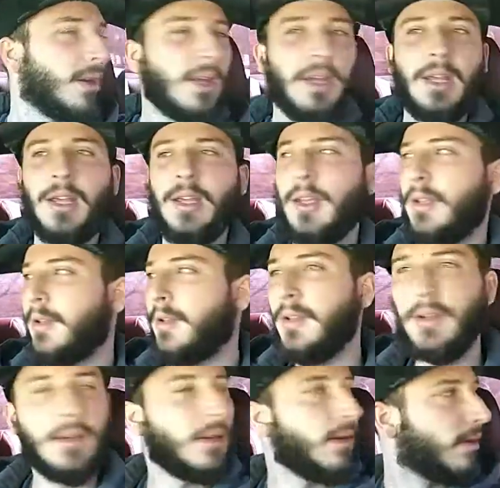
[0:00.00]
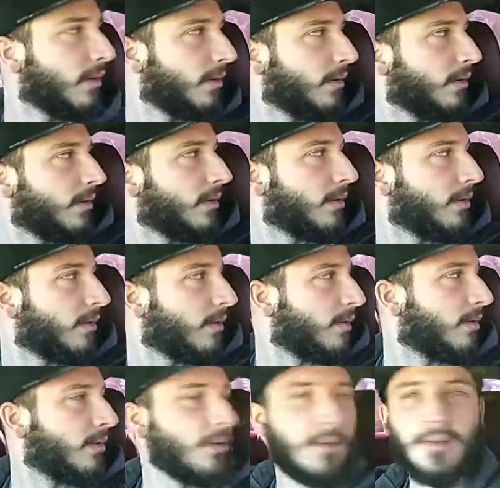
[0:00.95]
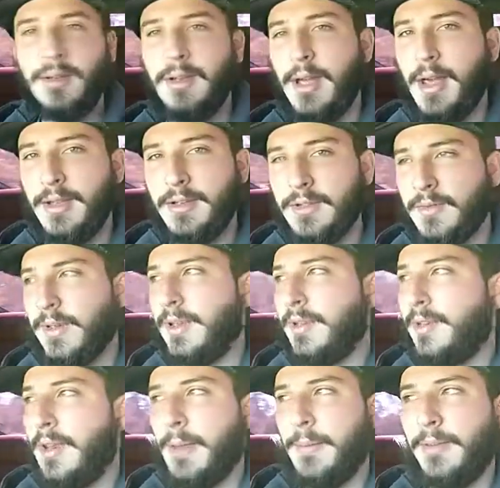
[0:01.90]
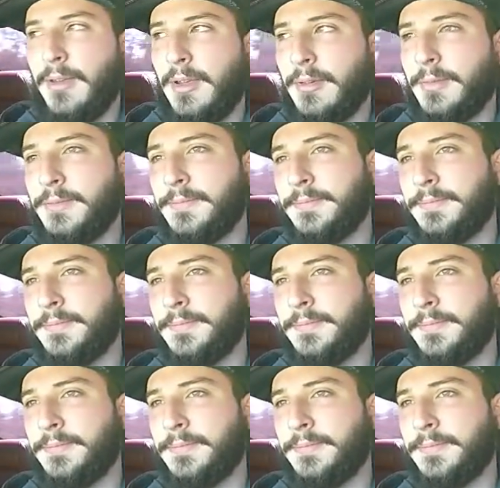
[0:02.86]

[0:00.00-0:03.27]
And yeah, I just ran a stop sign.